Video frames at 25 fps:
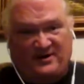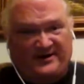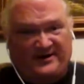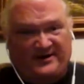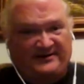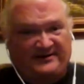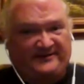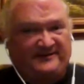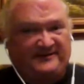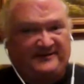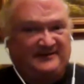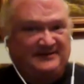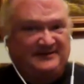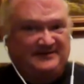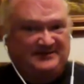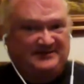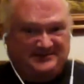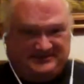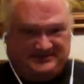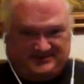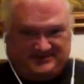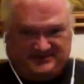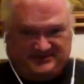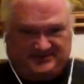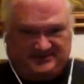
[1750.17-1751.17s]
it,
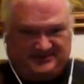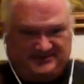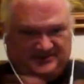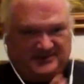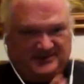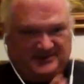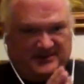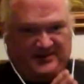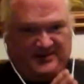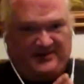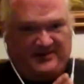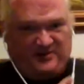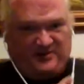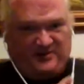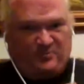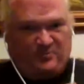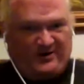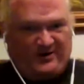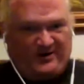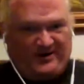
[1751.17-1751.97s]
and then we